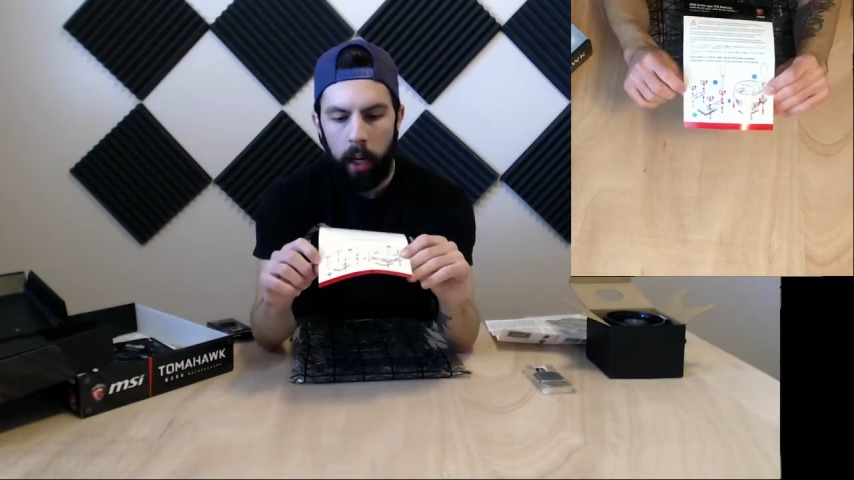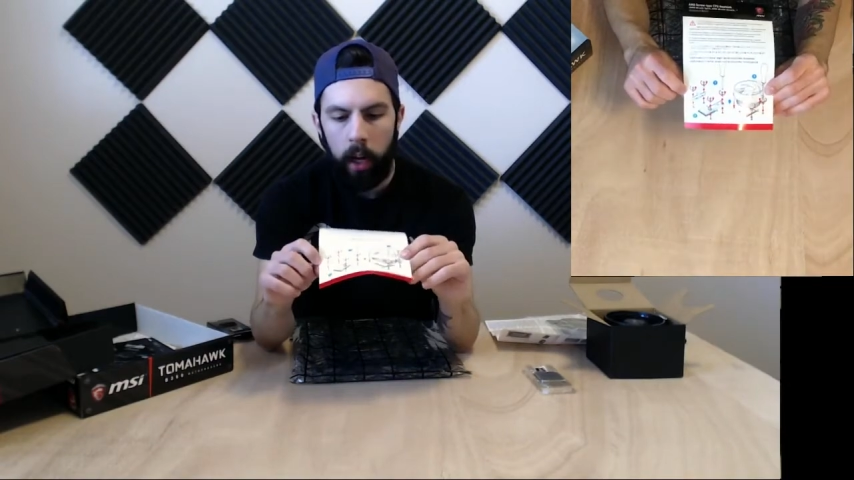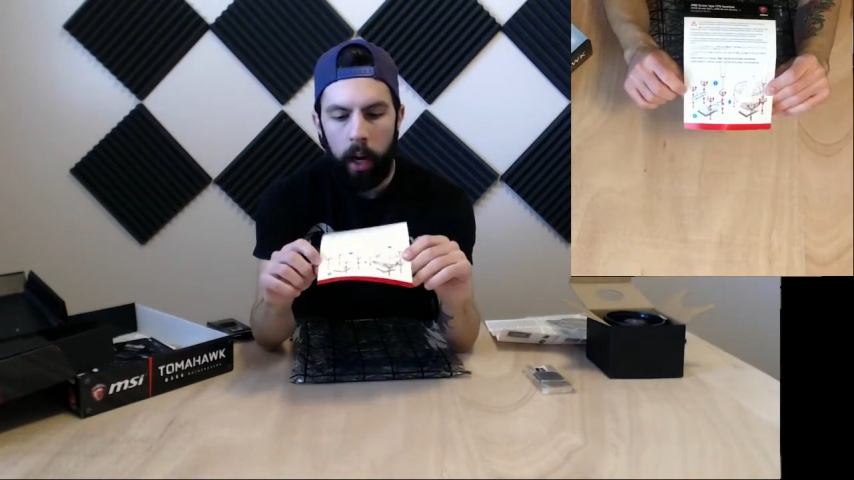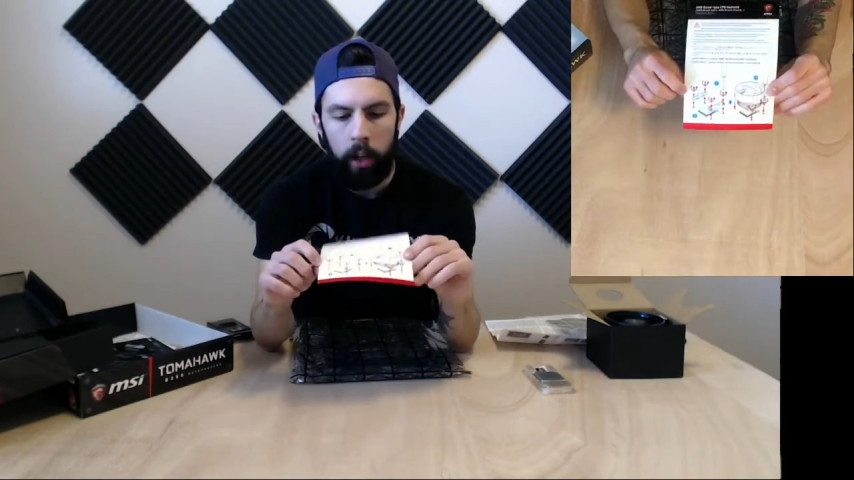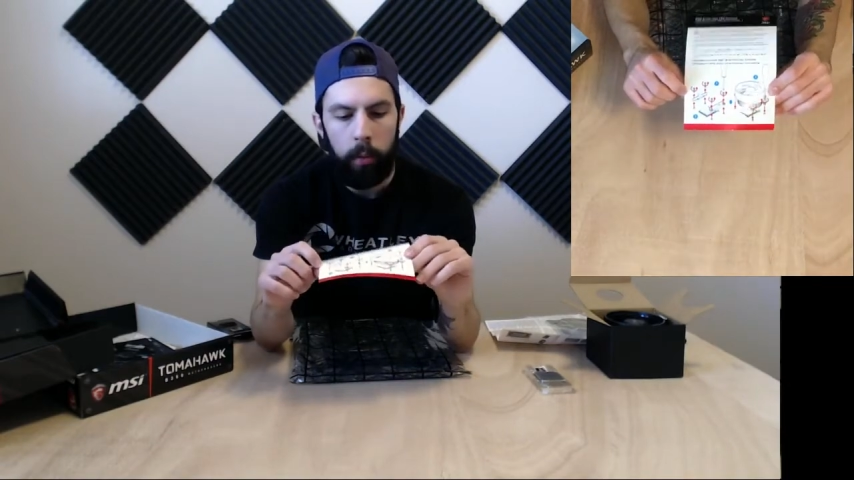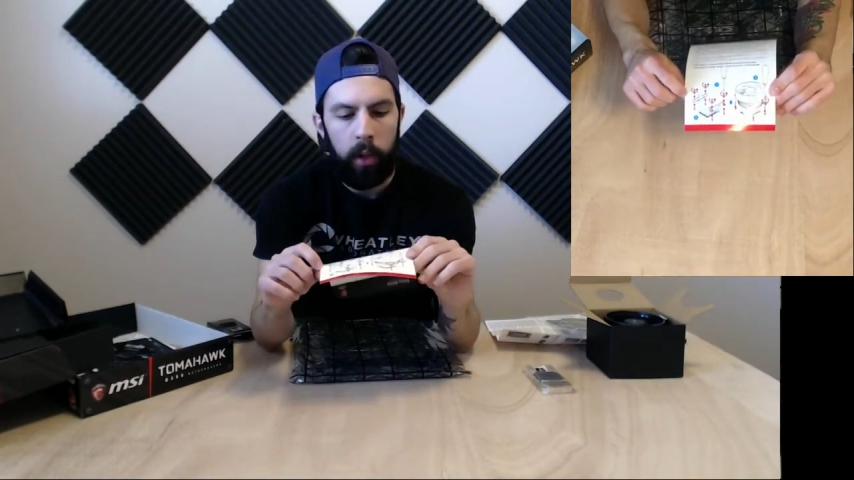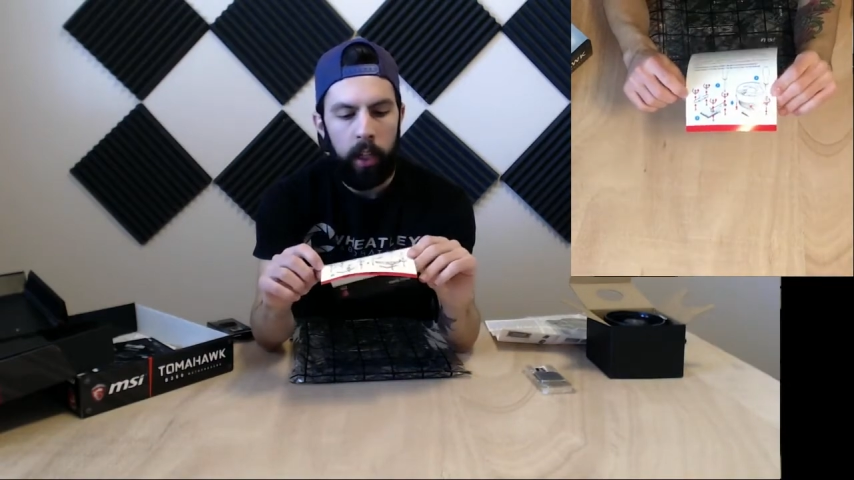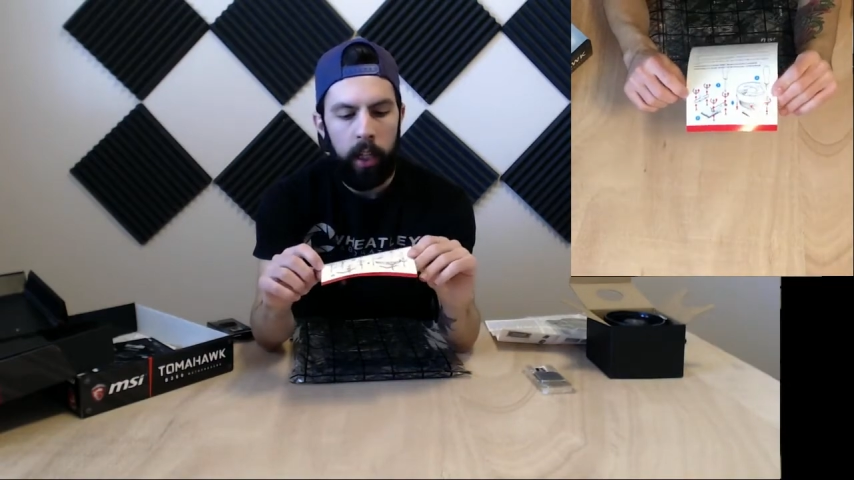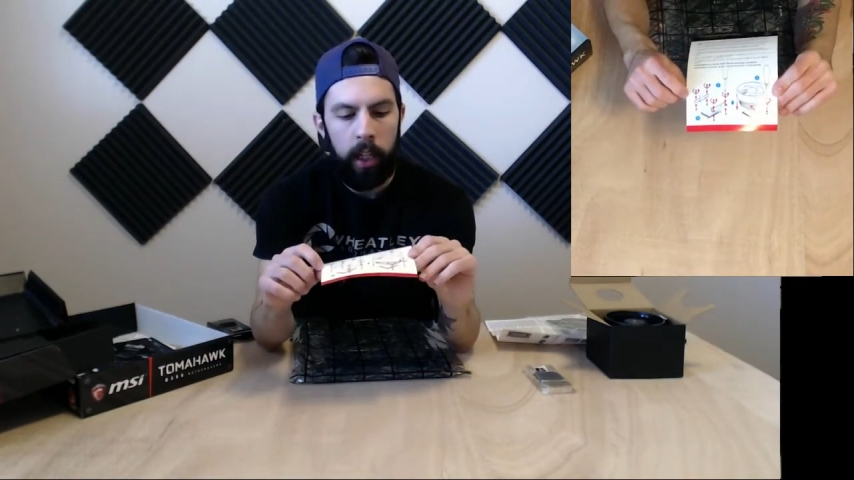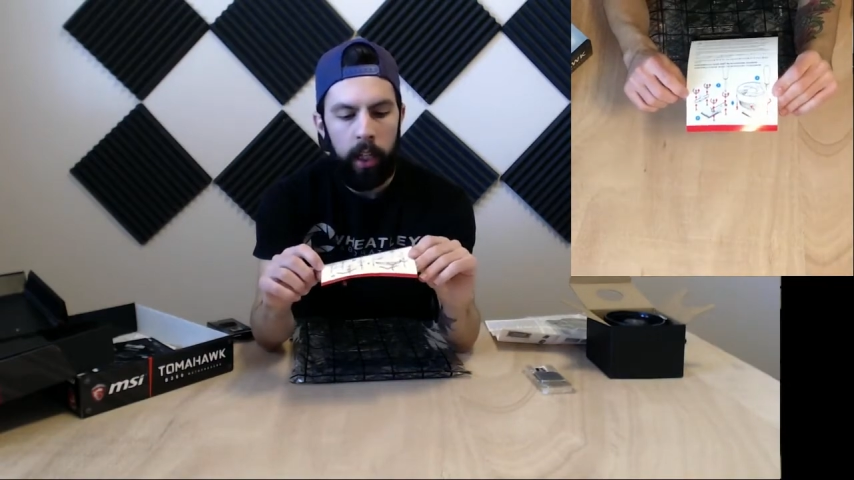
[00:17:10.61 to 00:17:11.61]
kind of how you're
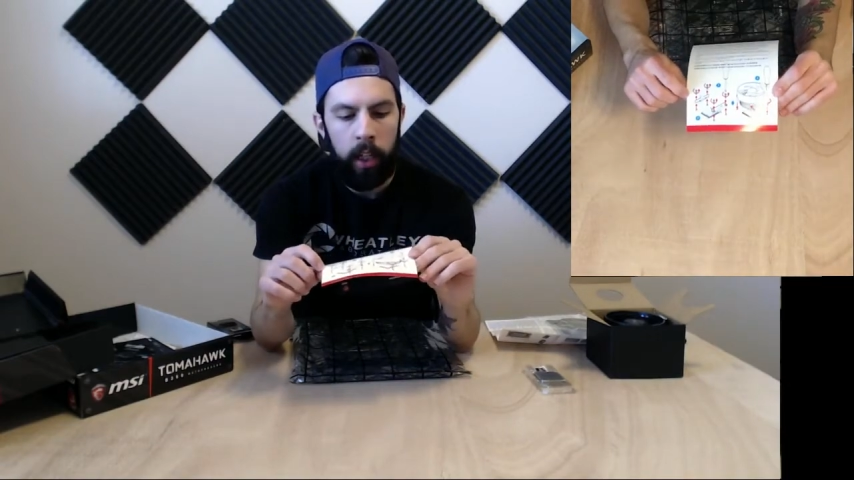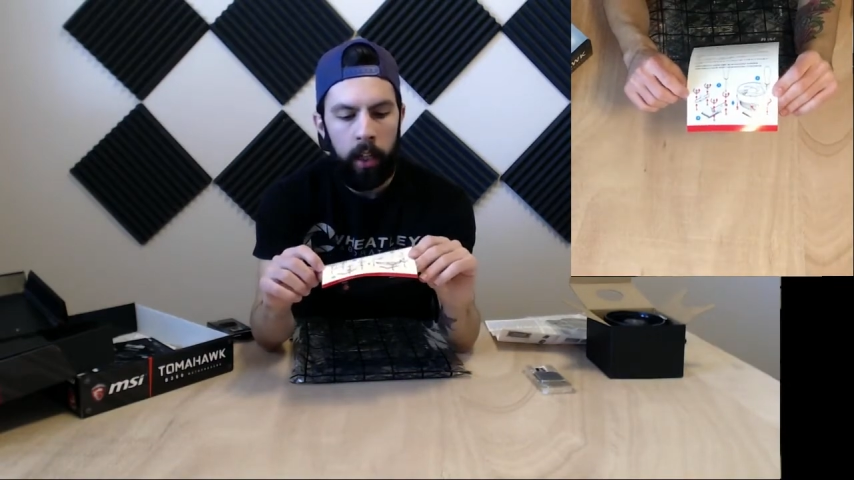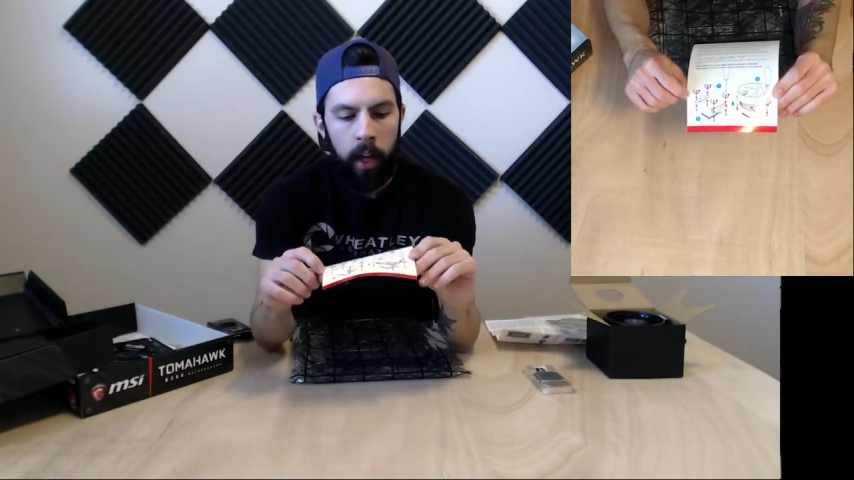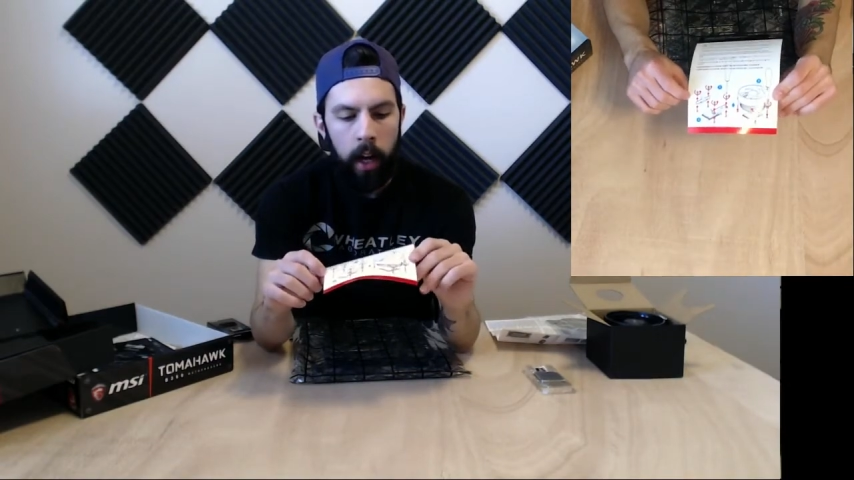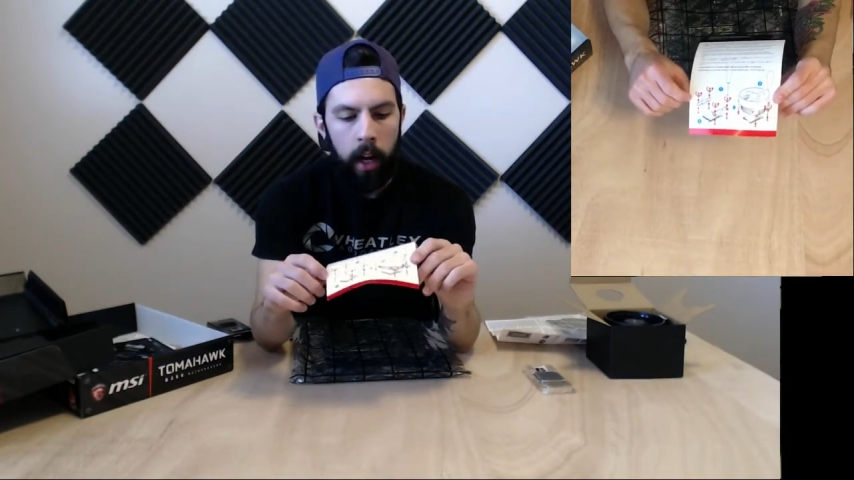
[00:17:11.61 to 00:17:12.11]
putting it in.